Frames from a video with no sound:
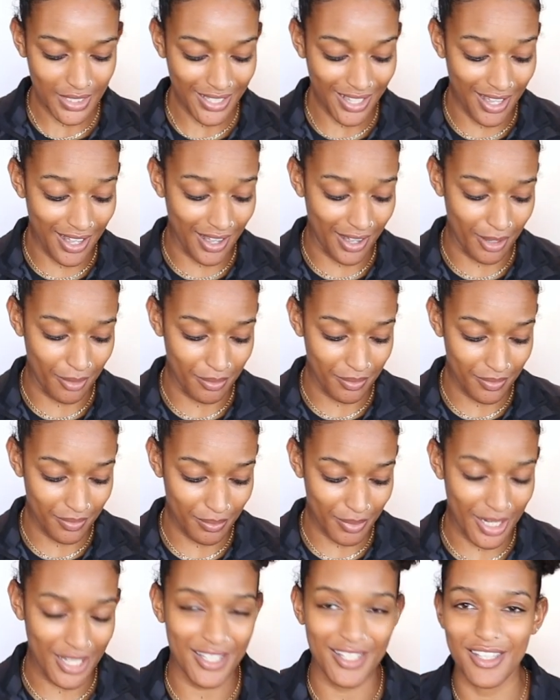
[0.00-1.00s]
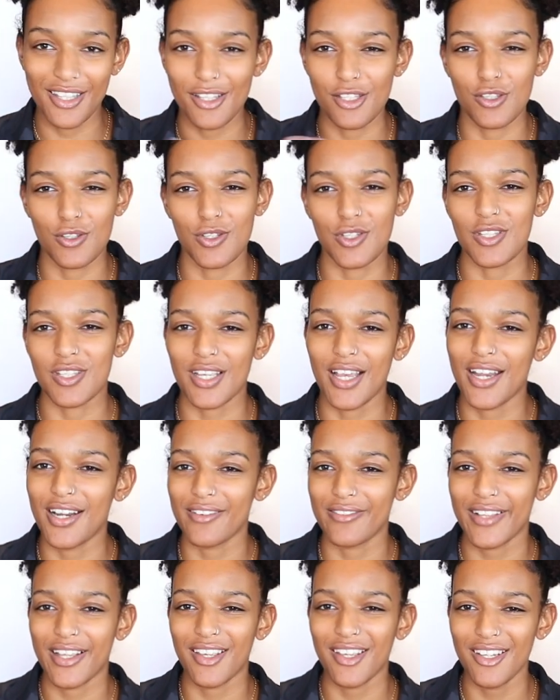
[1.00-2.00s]
But I think that this is just kind
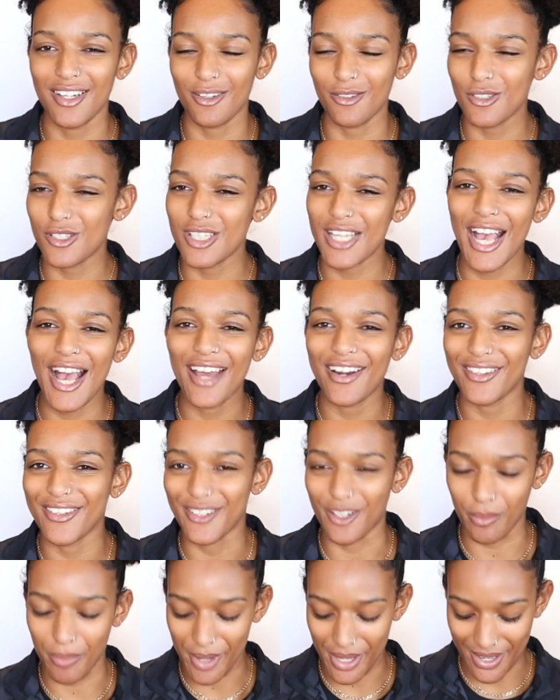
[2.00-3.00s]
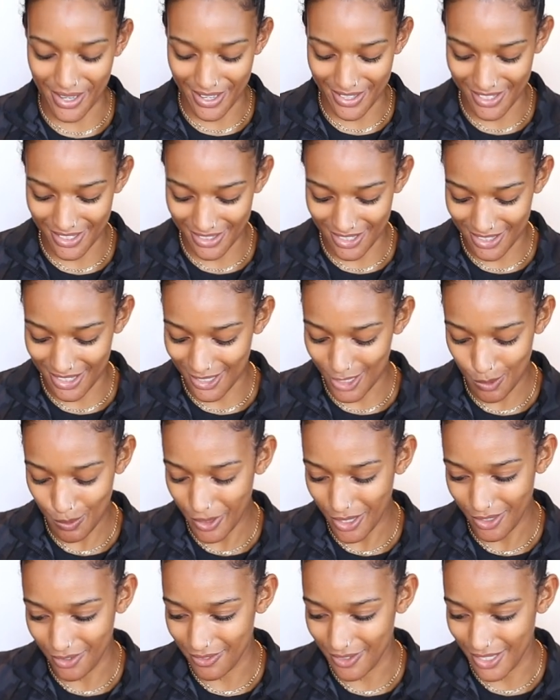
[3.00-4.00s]
of, like, you know, just add a little bit. I think that that's
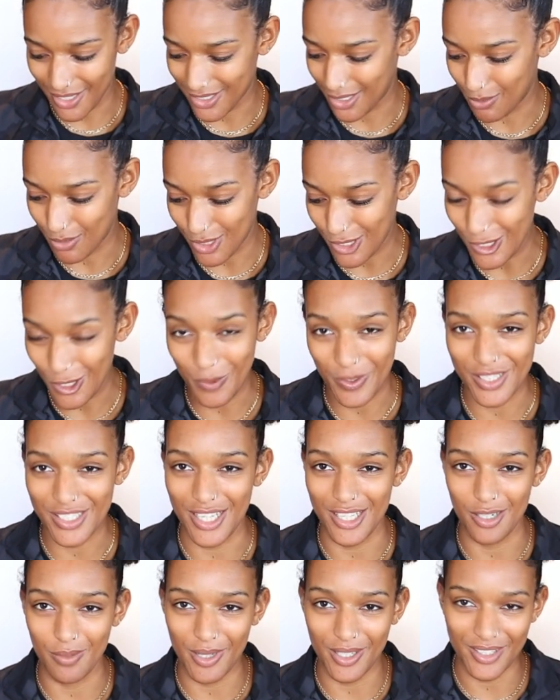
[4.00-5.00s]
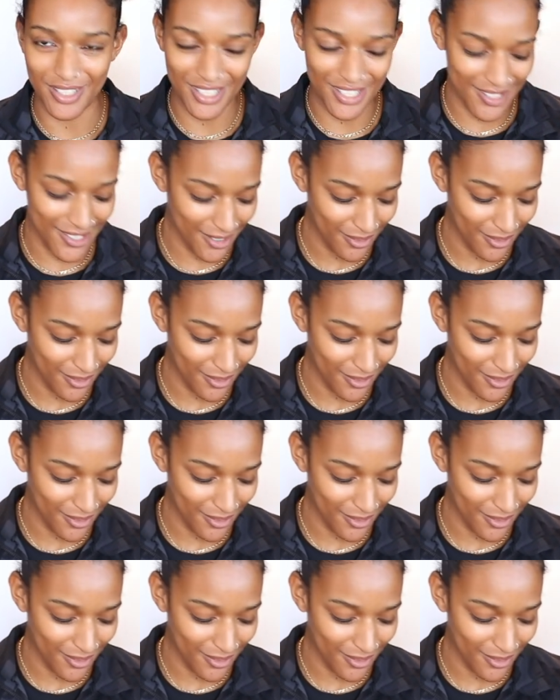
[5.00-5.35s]
perfect. I'm so excited about this.